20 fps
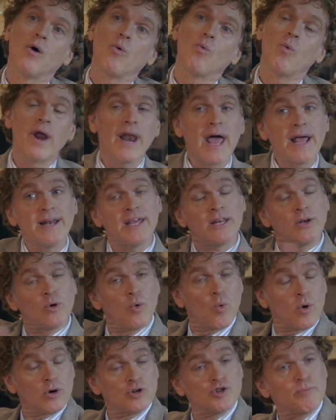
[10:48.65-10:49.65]
when I
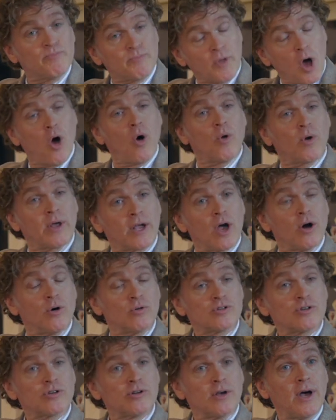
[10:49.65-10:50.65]
didn't worship the Holy
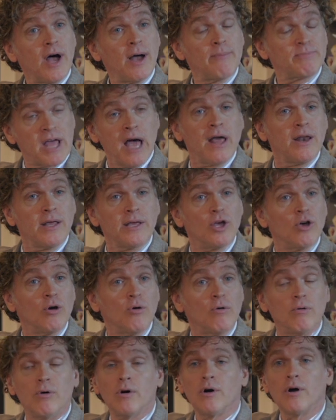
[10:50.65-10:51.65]
Ghost. I'm telling
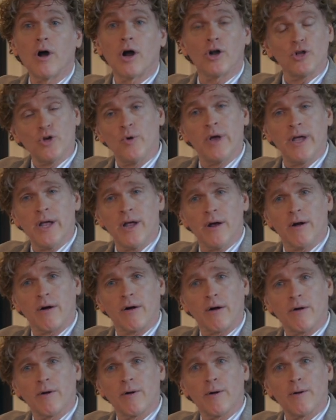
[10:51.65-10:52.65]
you. Are you
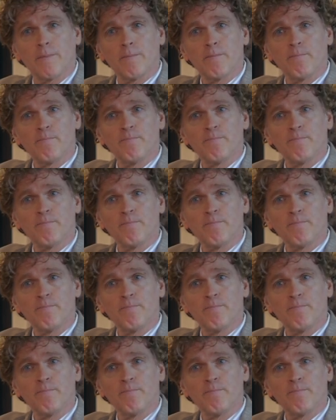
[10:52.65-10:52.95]
here? Yes.